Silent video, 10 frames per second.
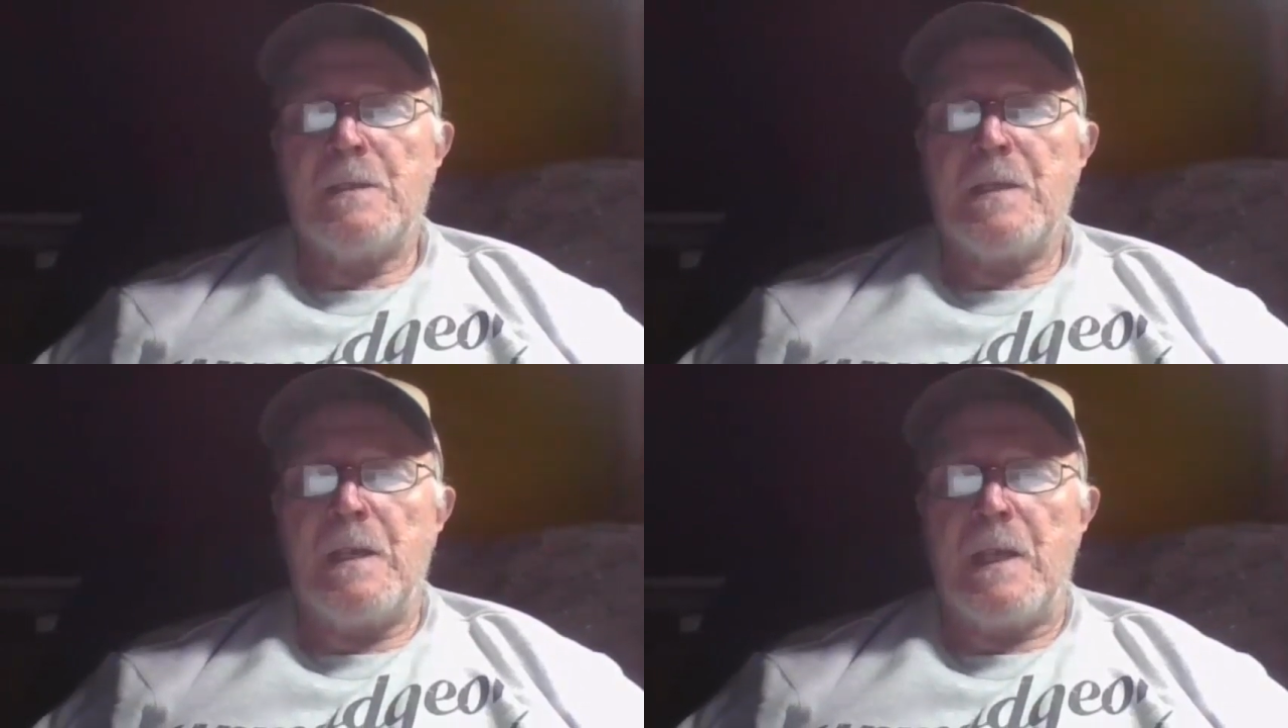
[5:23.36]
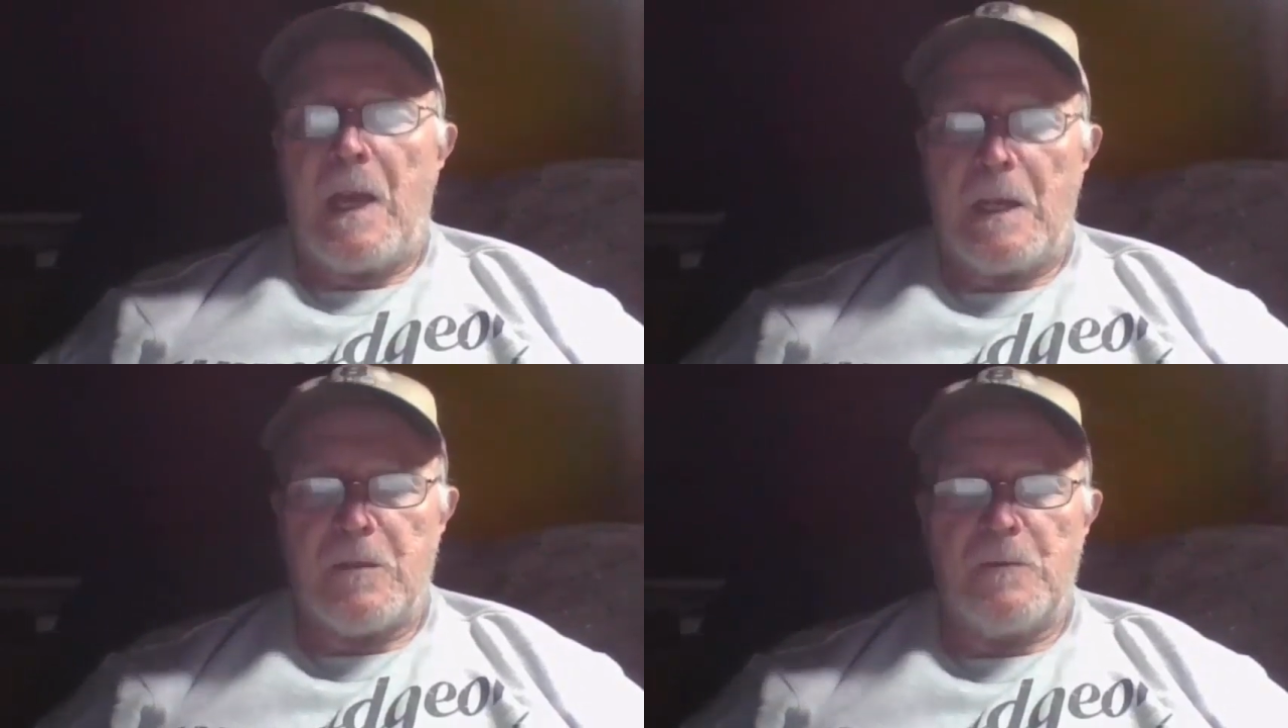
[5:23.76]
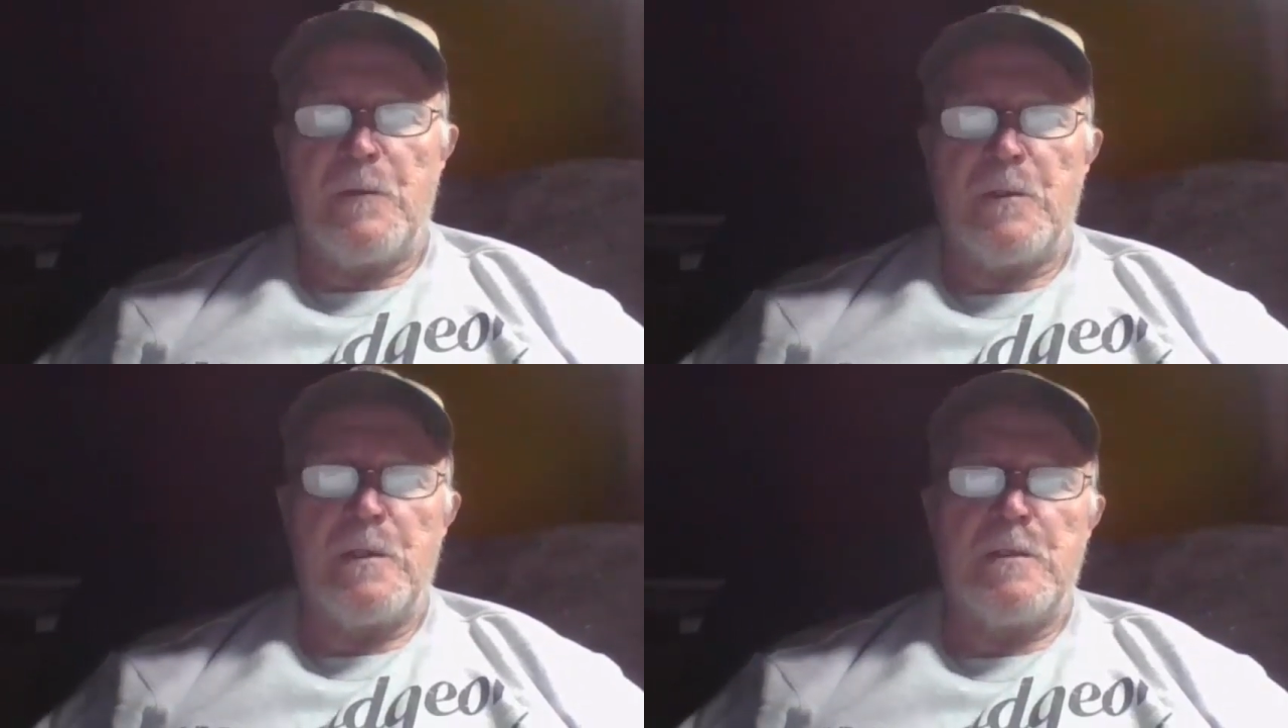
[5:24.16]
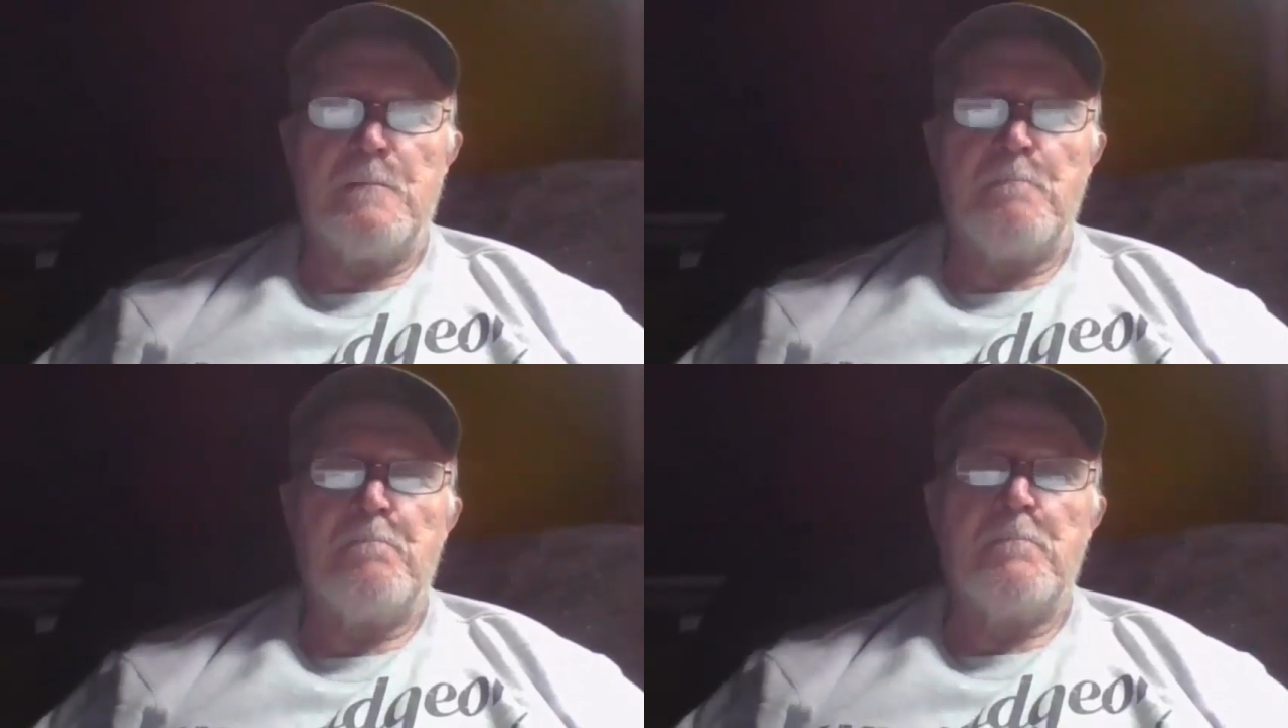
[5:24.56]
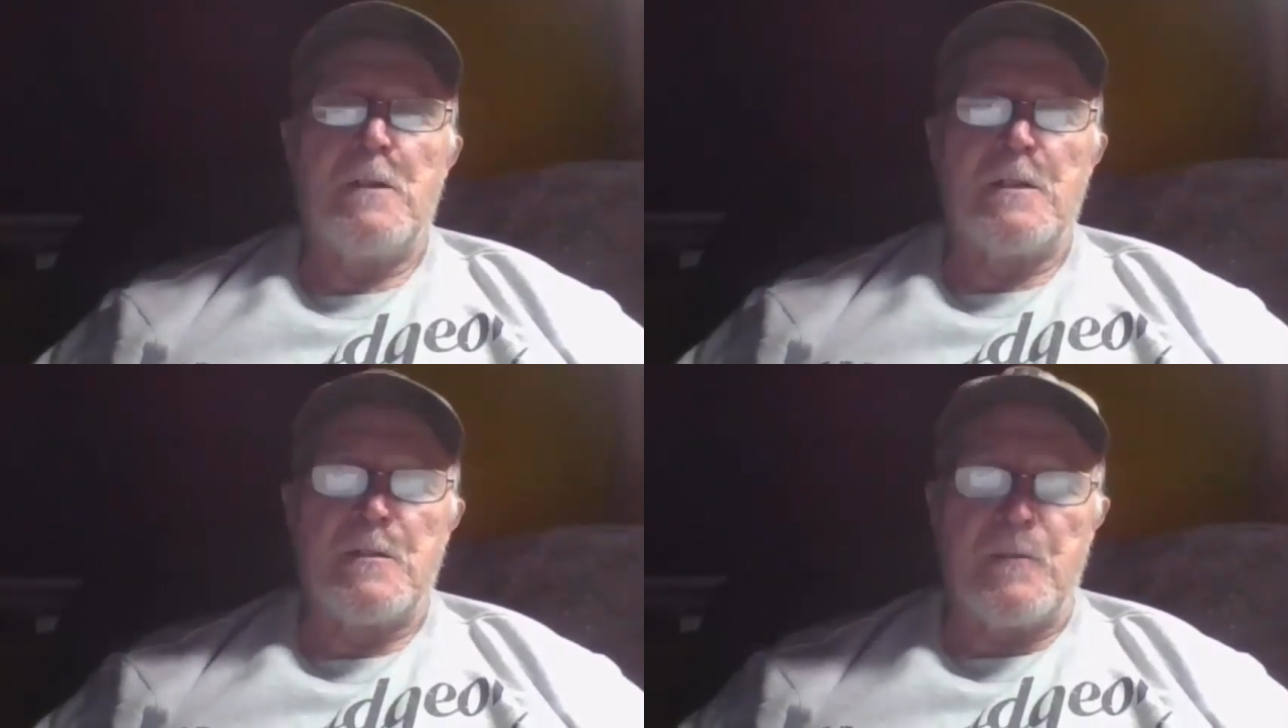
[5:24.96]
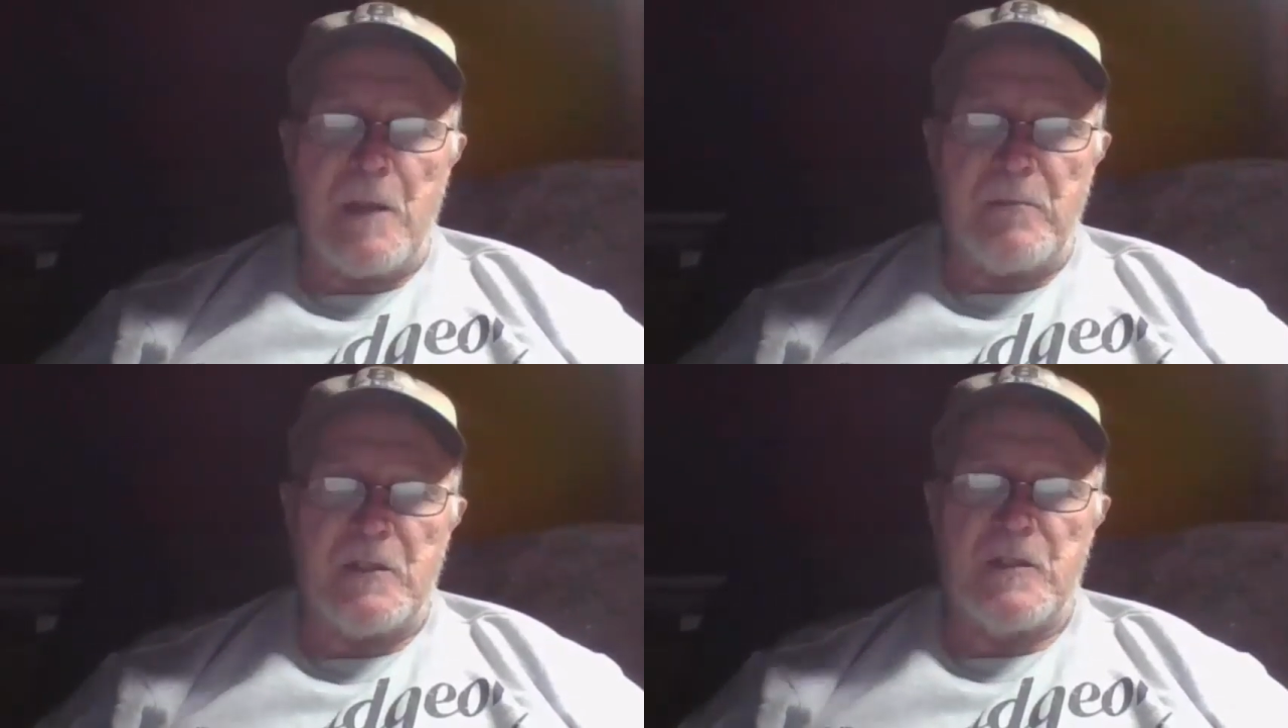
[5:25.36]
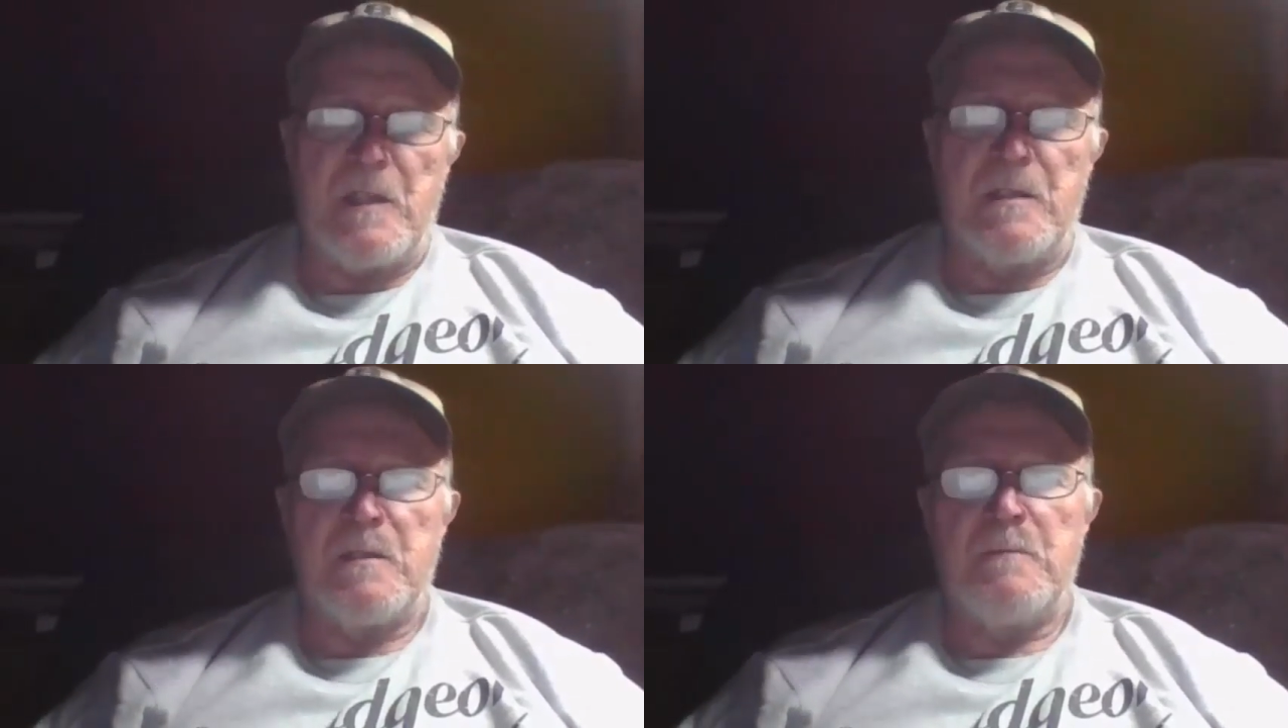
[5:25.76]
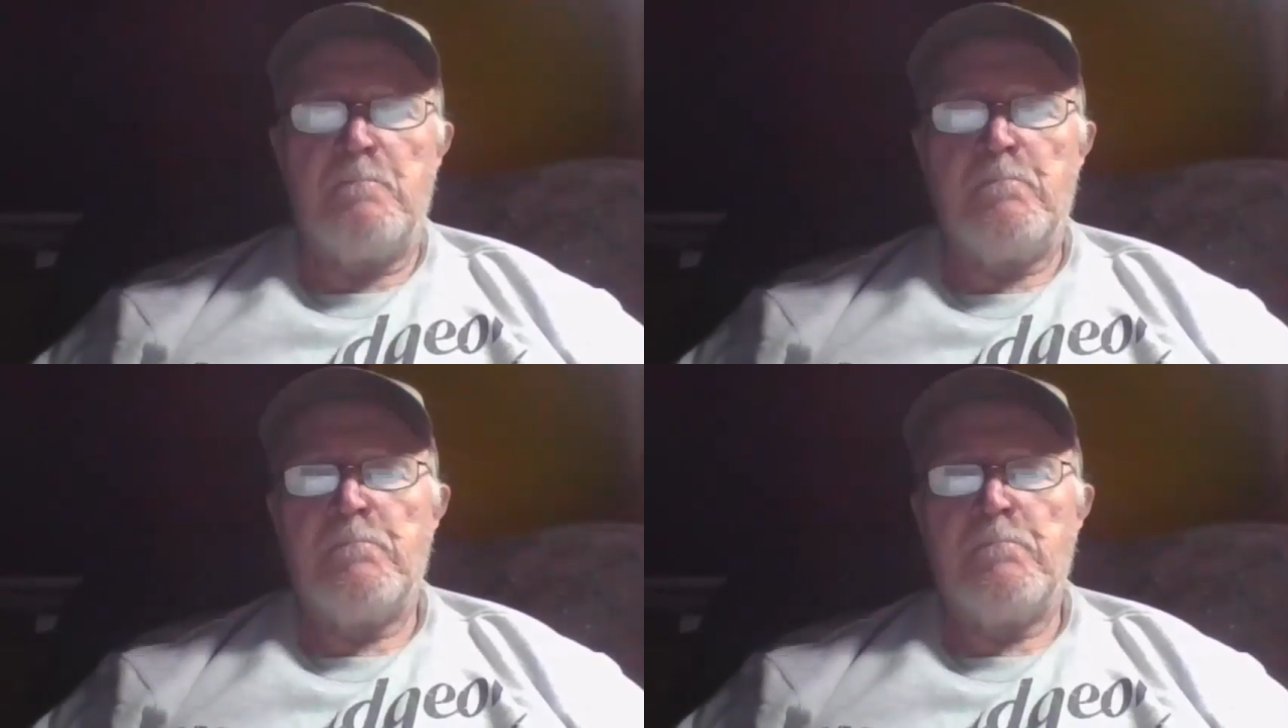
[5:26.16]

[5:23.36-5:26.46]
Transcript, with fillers: containing actual footage plus dramatization